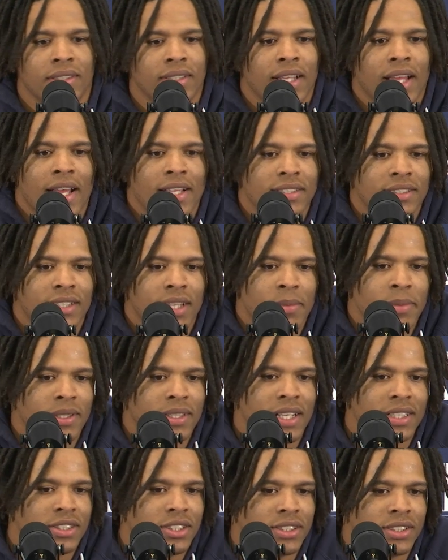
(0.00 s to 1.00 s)
I, I mean
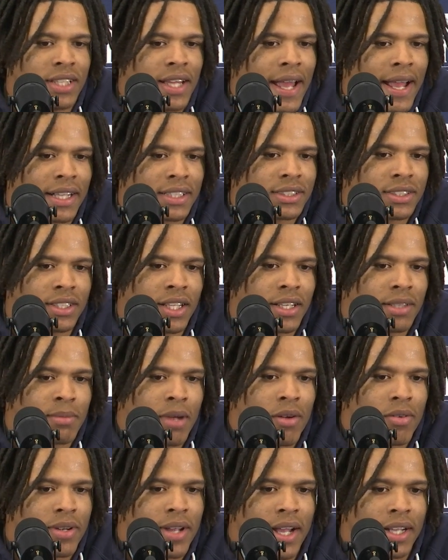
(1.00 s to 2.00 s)
that's just the action, like
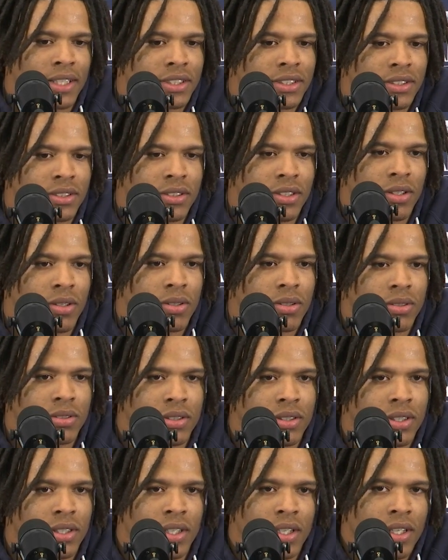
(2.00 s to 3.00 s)
my reaction, you know,
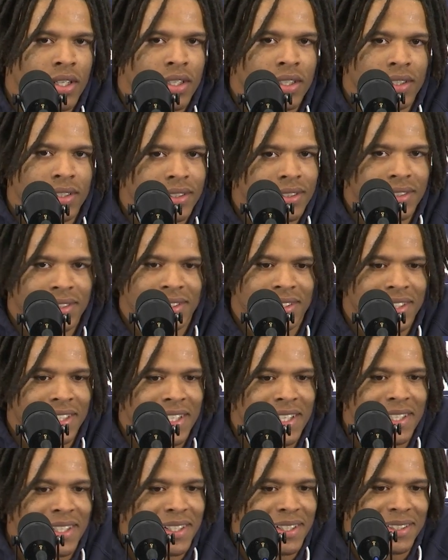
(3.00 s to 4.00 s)

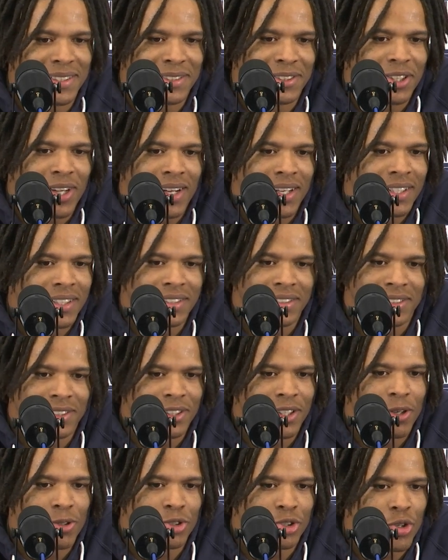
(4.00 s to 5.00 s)
seeing it, trying to
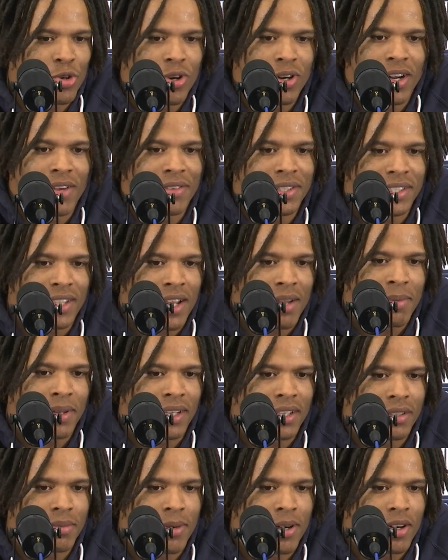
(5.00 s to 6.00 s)
go score every time I
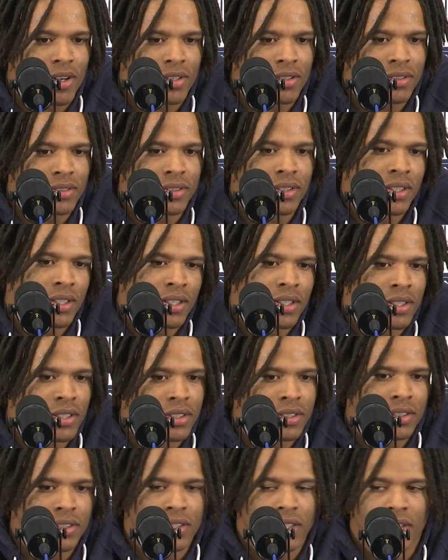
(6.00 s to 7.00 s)
get the ball.
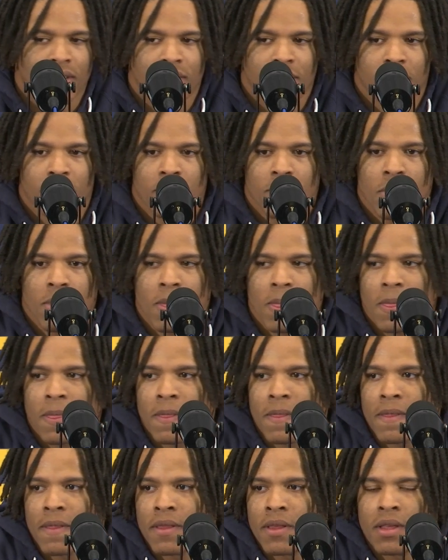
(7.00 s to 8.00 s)
Yeah
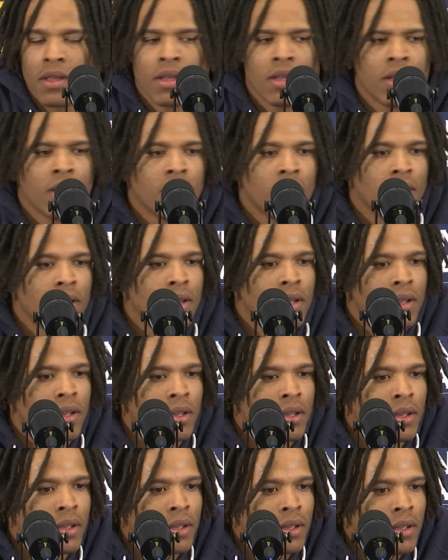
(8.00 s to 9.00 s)
seems like with your
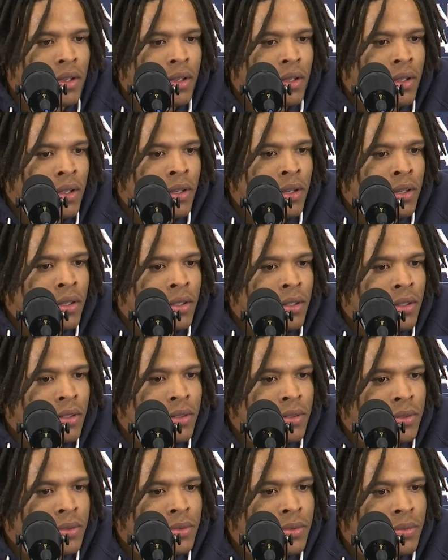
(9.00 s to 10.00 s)
skill sets, you and
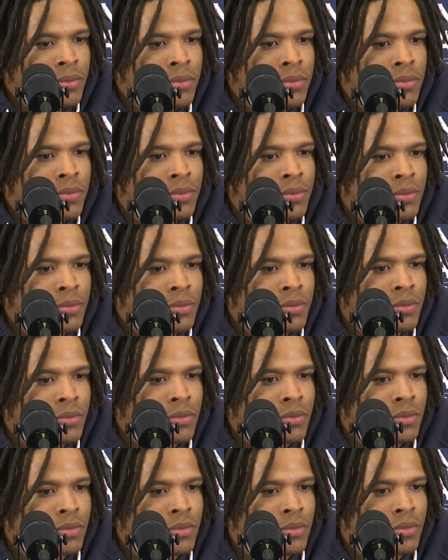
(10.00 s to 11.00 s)
CJ are a really
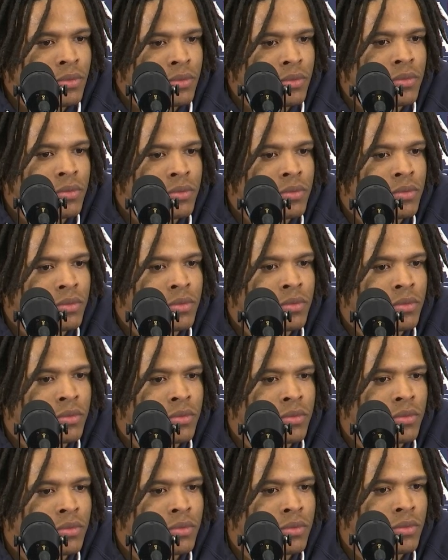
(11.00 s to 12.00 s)
good duo.
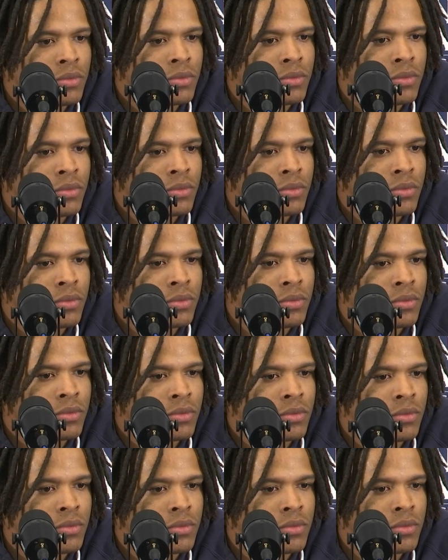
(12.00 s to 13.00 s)
Um, how far do you think that
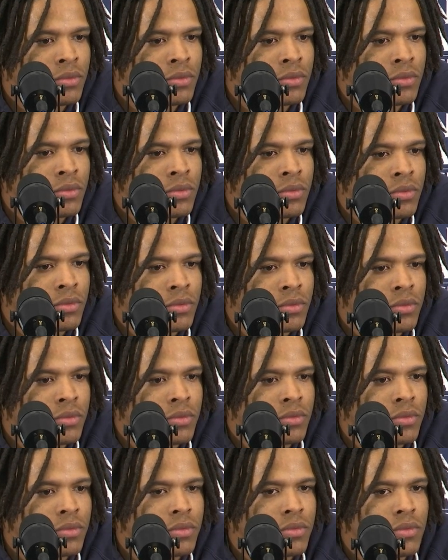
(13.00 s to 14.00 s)
backfield can go this
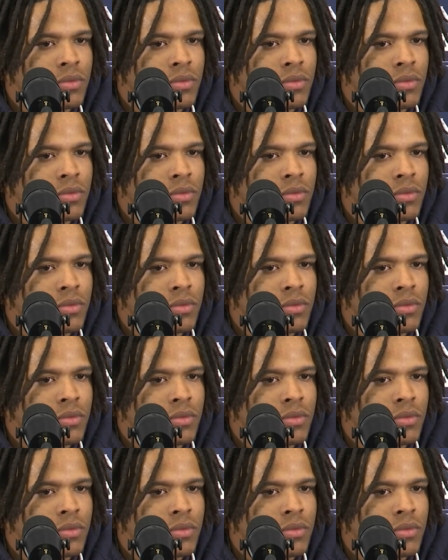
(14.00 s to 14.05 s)
season?